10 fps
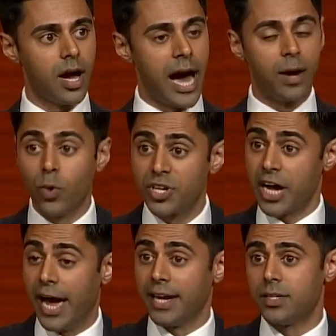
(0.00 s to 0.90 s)
I wish
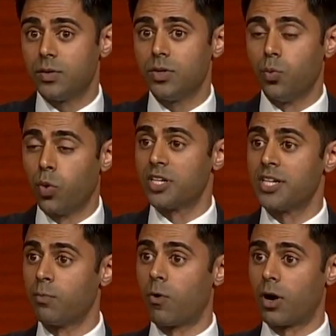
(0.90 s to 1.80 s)
I would have
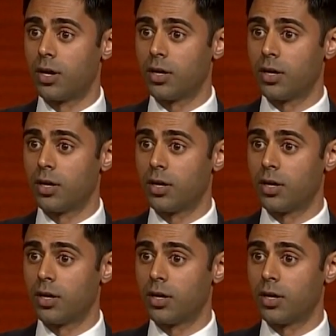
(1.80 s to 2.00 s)
done more.